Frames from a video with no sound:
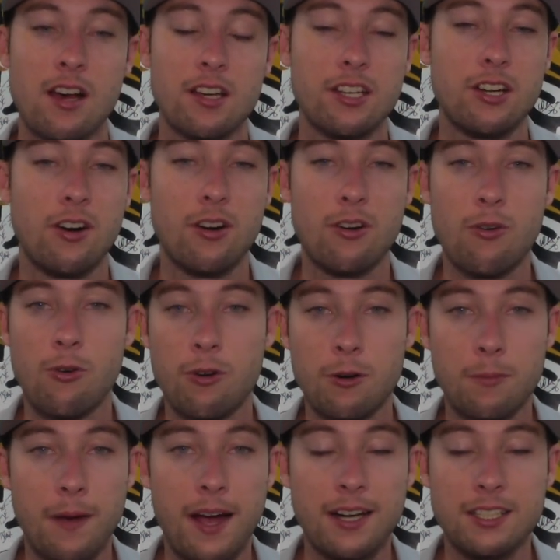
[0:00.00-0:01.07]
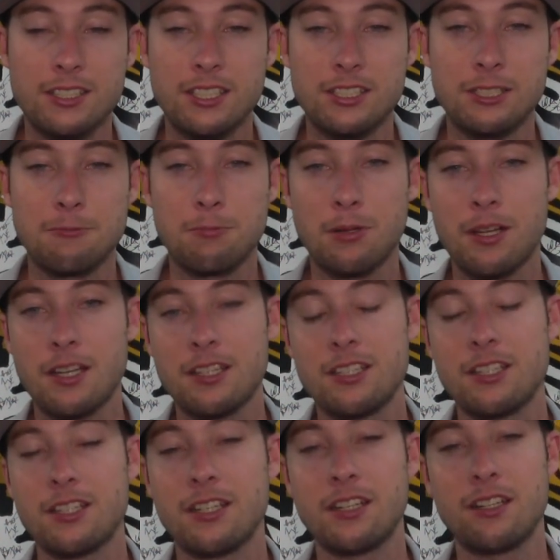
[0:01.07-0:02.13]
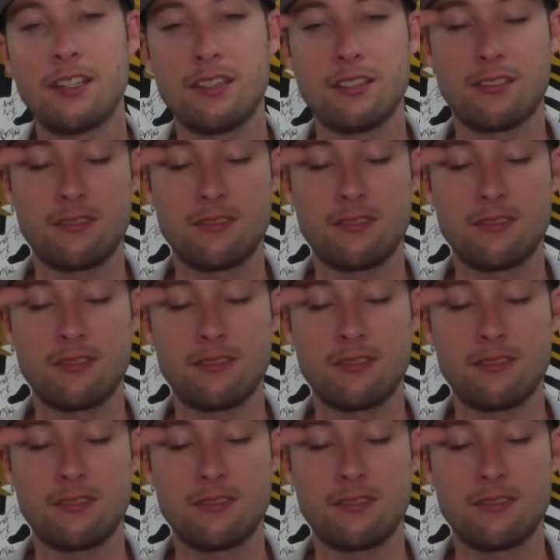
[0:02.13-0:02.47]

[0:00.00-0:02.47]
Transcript: you know, a quarterback just isn't playing good.